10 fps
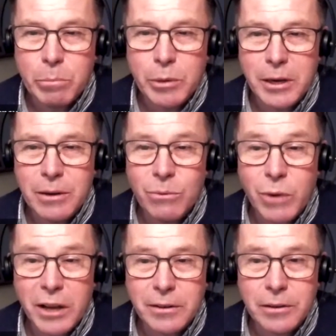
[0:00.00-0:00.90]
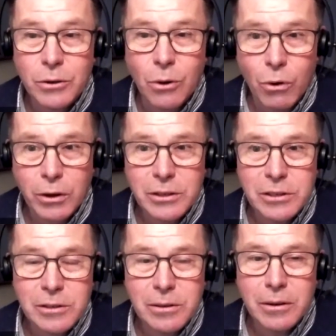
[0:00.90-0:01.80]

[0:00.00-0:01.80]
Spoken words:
big wet dogs,